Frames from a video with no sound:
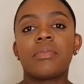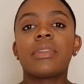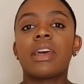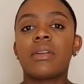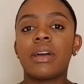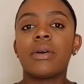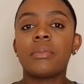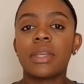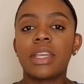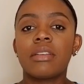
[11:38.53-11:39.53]
that'll help
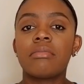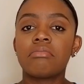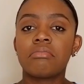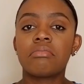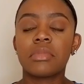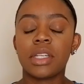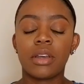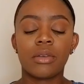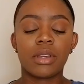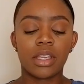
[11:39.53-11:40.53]
me, you
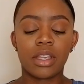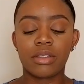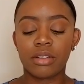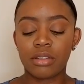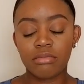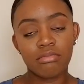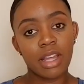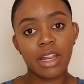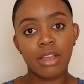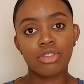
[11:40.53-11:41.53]
know, get through
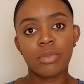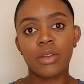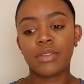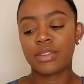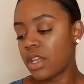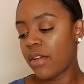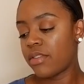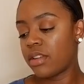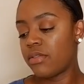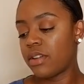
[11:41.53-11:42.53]
my natural birth. Do you have
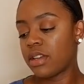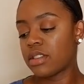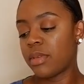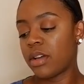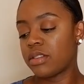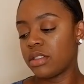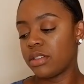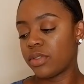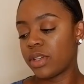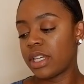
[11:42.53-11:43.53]
any fears about
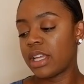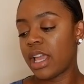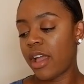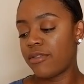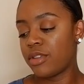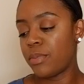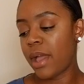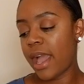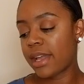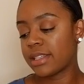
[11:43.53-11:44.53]
delivering? Have you
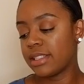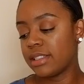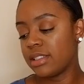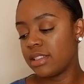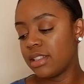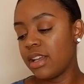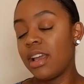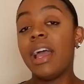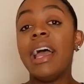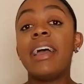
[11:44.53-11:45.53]
packed?
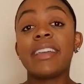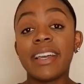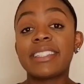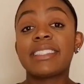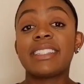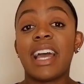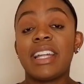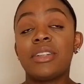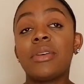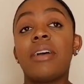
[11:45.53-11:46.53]
Yes, I
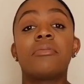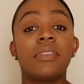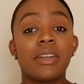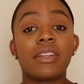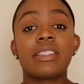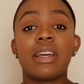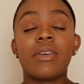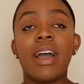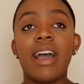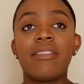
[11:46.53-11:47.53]
do have fears. I
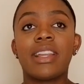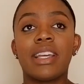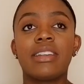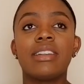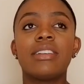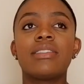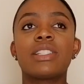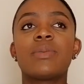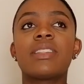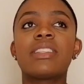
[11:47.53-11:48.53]
don't have like
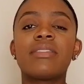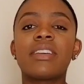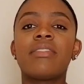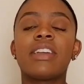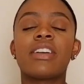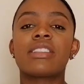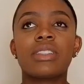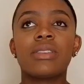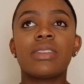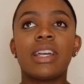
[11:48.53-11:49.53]
specific fear, or
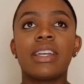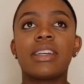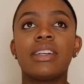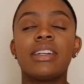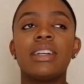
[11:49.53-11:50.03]
so like